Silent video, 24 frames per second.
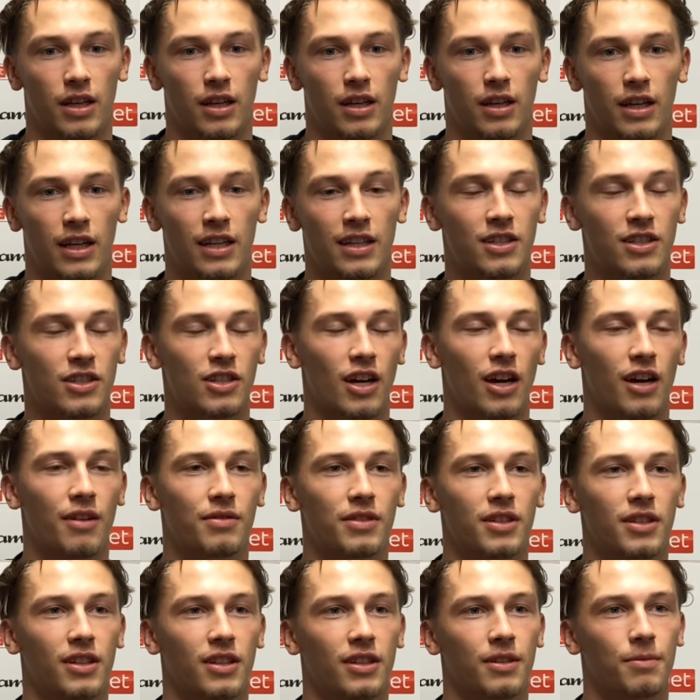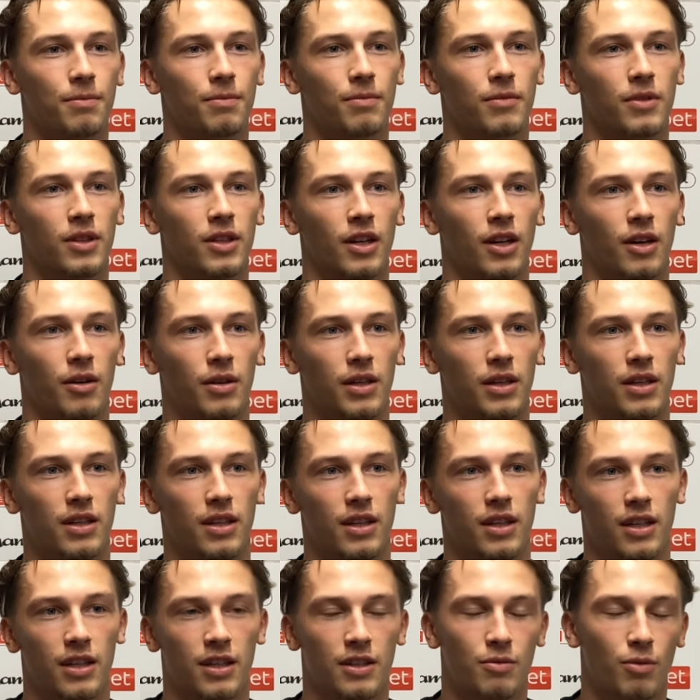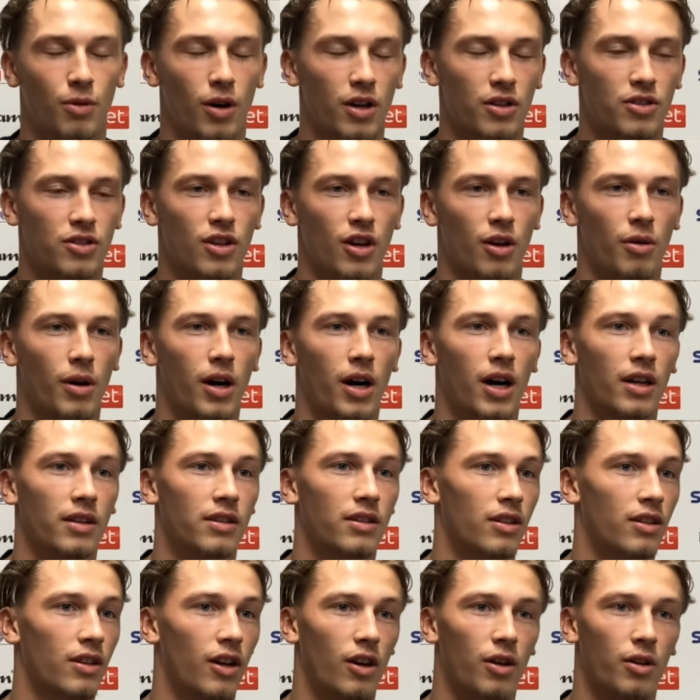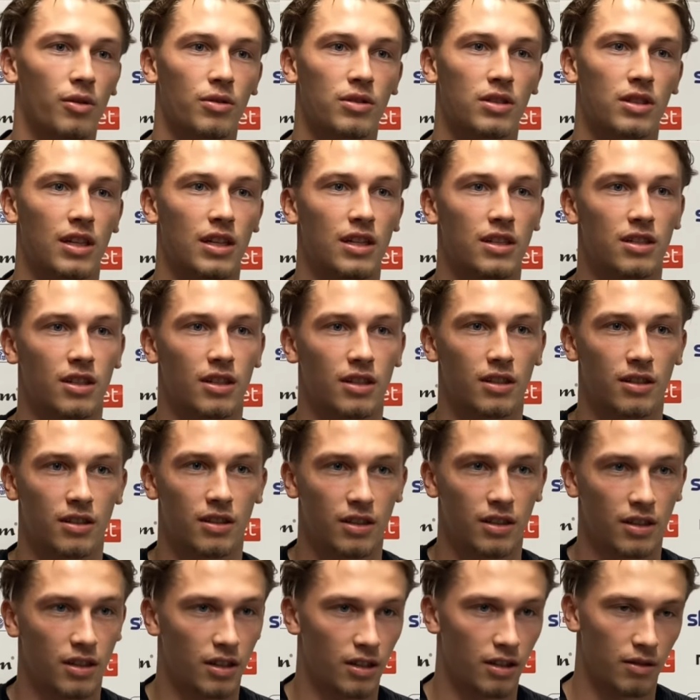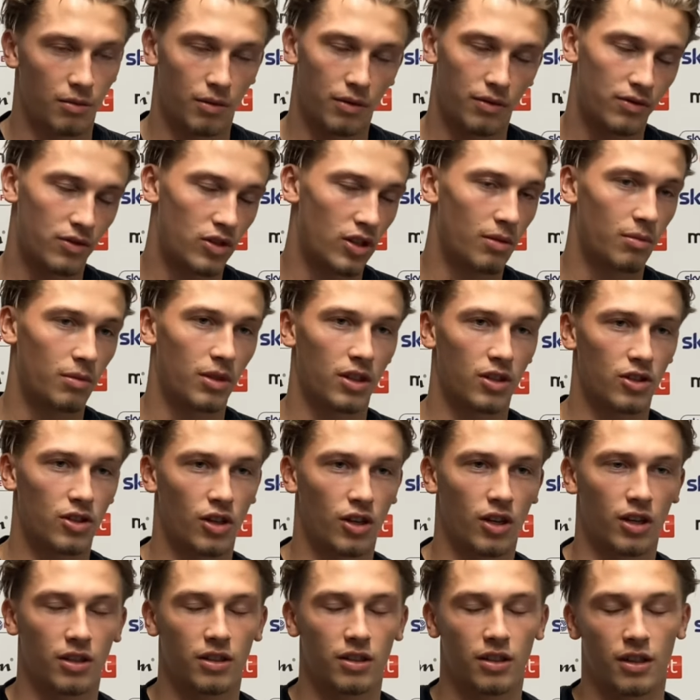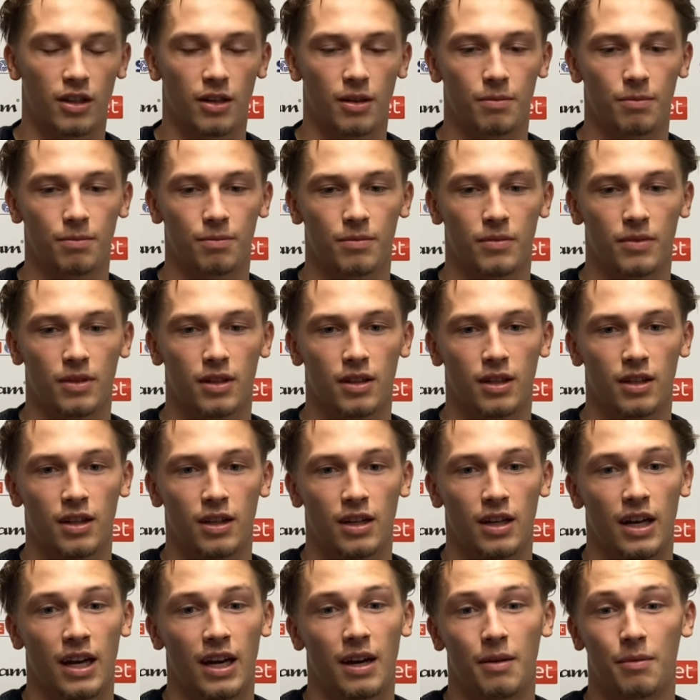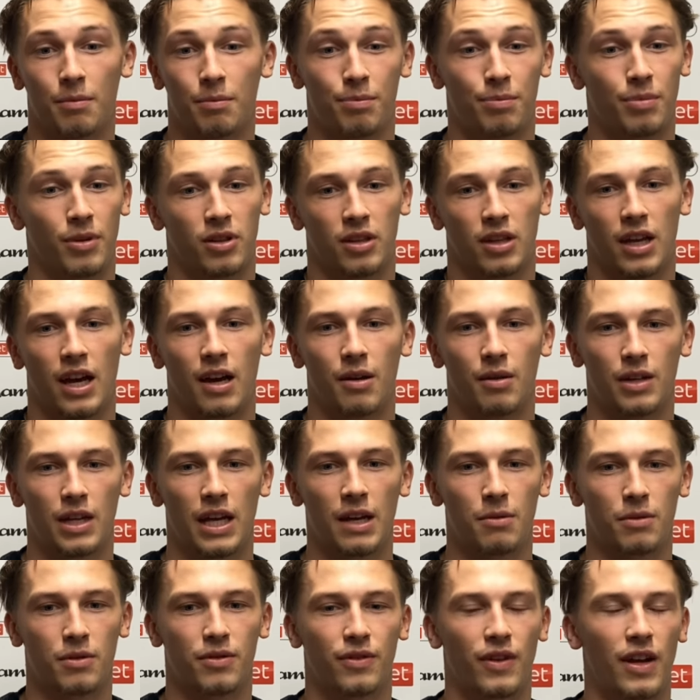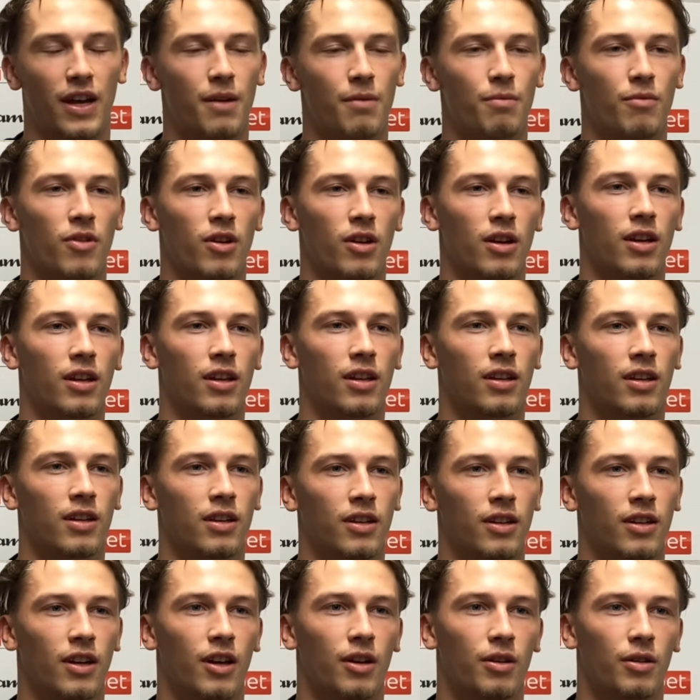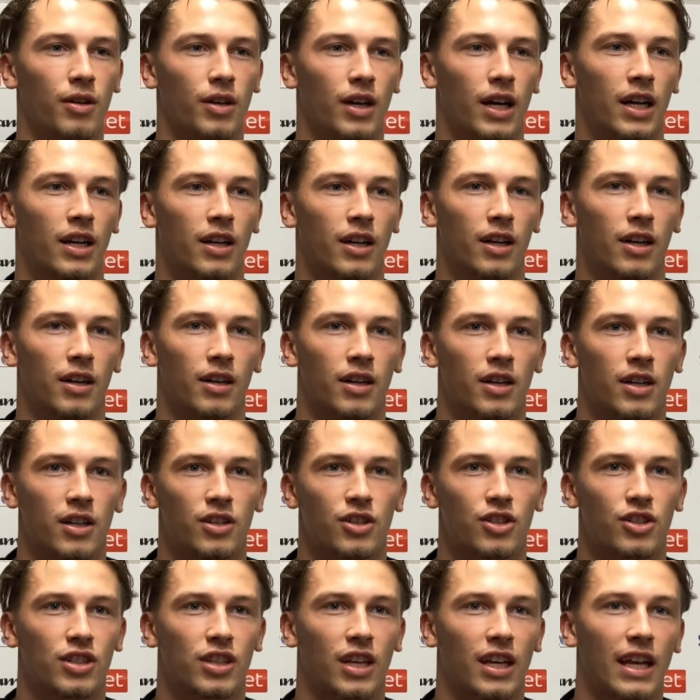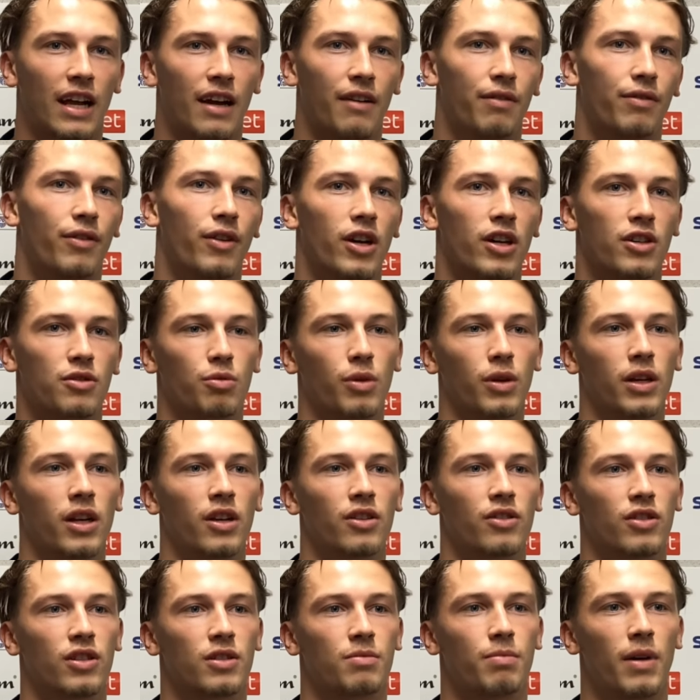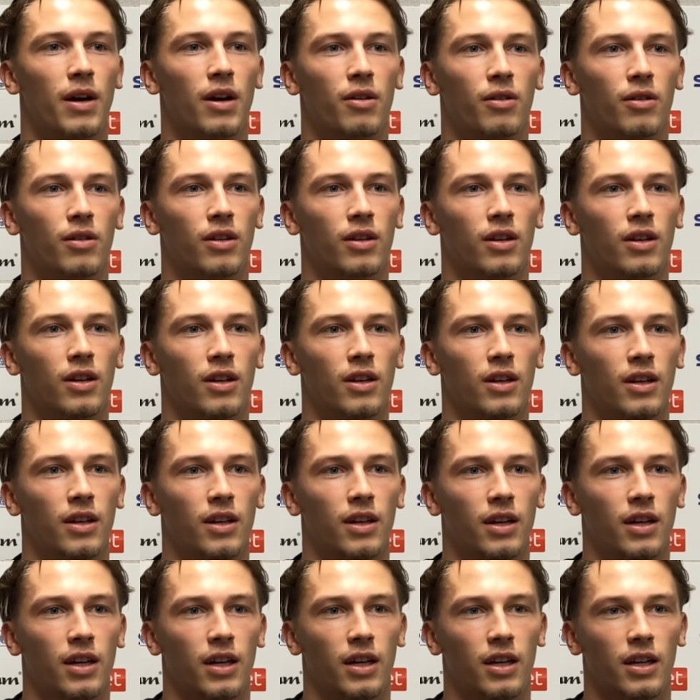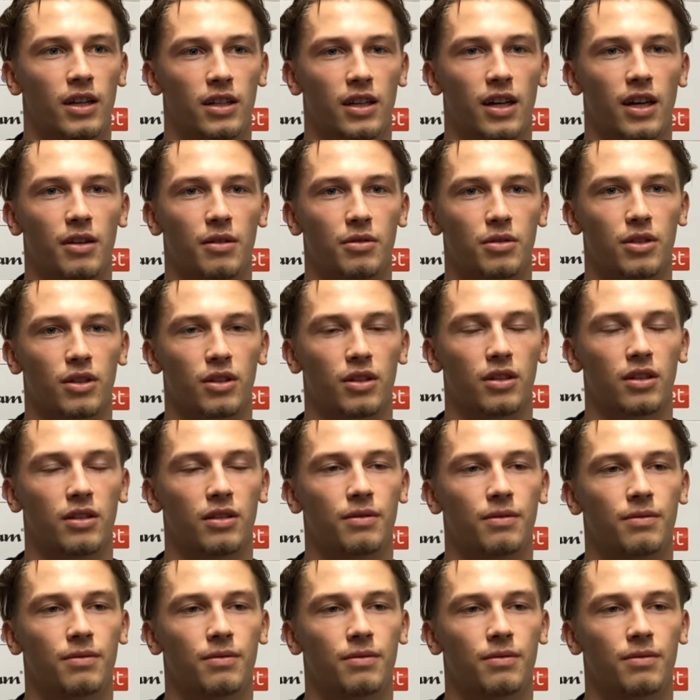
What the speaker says: he deserves it. You know, he's worked so hard the whole season with Jimmy and John. But yeah, it was for him really, you know. And just to get that first win under his belt, yeah, it was good.